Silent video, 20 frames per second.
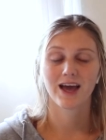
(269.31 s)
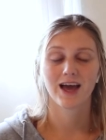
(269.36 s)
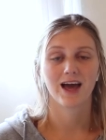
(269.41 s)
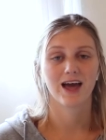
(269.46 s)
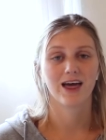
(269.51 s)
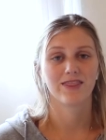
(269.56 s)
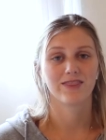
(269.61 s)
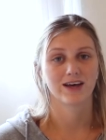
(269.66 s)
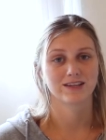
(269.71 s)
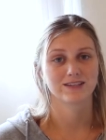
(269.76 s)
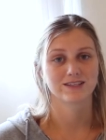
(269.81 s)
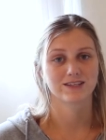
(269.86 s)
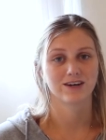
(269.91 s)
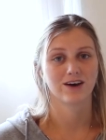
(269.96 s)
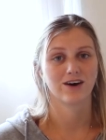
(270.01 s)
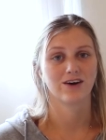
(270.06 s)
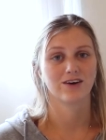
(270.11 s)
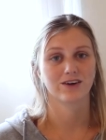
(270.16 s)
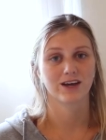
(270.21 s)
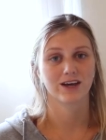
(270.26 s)
and that's
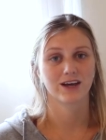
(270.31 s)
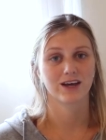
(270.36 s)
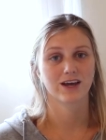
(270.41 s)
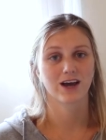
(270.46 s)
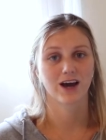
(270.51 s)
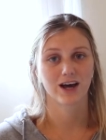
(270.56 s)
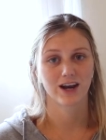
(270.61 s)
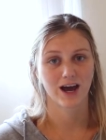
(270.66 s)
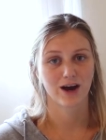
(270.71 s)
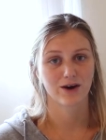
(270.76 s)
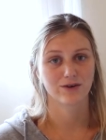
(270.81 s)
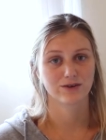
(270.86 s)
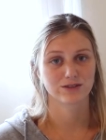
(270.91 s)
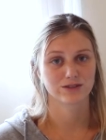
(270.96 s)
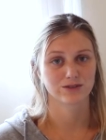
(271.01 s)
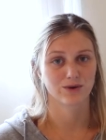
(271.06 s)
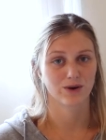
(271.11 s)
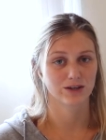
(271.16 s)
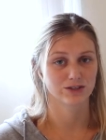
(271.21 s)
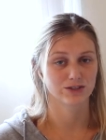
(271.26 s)
gonna all get cut out.
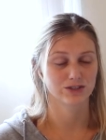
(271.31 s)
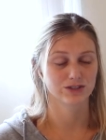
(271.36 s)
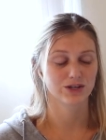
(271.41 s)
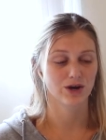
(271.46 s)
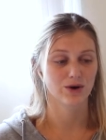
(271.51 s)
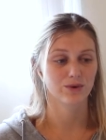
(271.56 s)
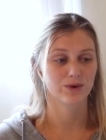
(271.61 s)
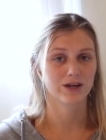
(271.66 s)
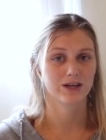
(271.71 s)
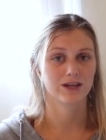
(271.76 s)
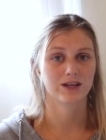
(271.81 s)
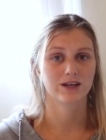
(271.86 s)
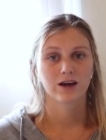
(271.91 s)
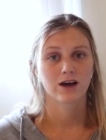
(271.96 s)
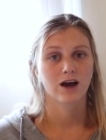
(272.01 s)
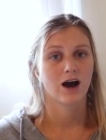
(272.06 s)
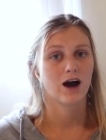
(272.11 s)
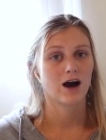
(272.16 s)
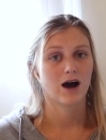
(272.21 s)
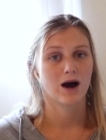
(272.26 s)
So I'll just go in,
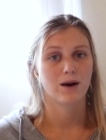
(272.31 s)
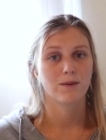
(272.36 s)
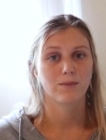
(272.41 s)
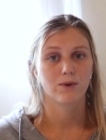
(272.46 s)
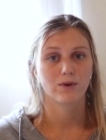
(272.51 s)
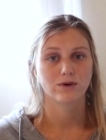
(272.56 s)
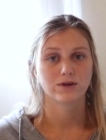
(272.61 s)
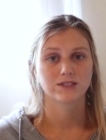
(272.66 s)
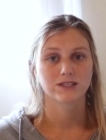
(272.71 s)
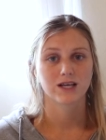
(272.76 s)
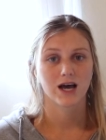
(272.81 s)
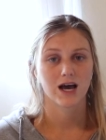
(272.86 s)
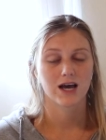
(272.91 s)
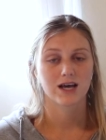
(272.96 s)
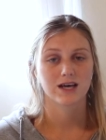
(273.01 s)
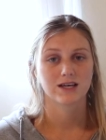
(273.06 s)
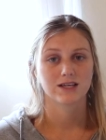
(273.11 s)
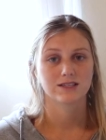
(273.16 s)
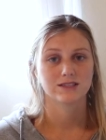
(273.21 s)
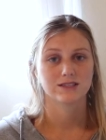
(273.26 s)
cut on both
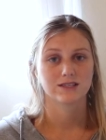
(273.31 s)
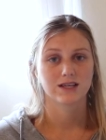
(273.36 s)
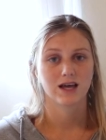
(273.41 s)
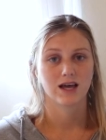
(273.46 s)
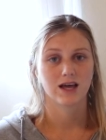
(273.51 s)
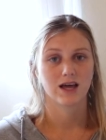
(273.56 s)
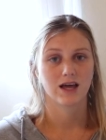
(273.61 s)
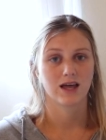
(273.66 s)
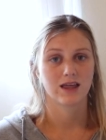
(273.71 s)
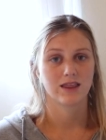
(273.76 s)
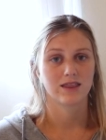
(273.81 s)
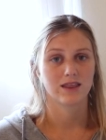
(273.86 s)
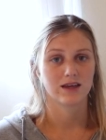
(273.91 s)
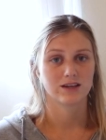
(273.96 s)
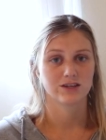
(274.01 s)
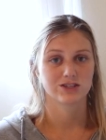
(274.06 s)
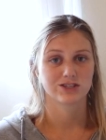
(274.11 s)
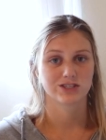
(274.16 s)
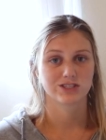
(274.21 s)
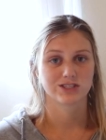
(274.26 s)
sides, and
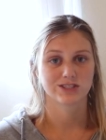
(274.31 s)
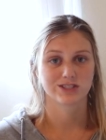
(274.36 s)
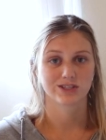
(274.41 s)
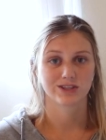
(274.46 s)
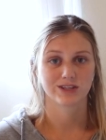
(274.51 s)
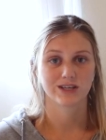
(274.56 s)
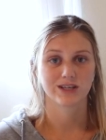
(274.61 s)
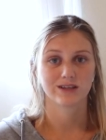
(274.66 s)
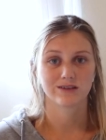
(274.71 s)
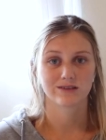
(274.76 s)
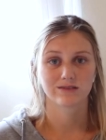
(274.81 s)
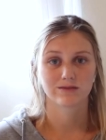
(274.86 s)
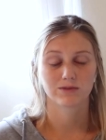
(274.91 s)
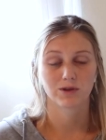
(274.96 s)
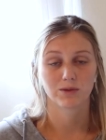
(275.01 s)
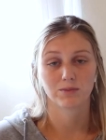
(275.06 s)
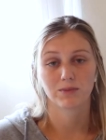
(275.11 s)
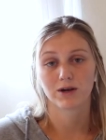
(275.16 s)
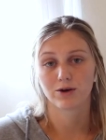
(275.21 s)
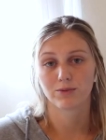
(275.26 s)
then just delete
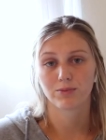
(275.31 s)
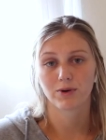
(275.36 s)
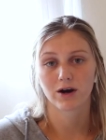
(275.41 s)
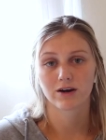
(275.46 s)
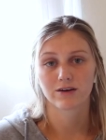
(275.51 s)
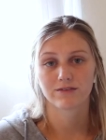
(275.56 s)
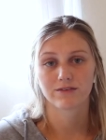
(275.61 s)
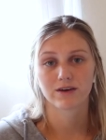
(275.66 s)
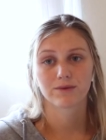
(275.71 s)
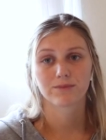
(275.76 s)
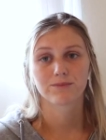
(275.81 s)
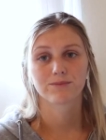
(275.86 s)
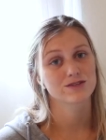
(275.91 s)
the middle part of it.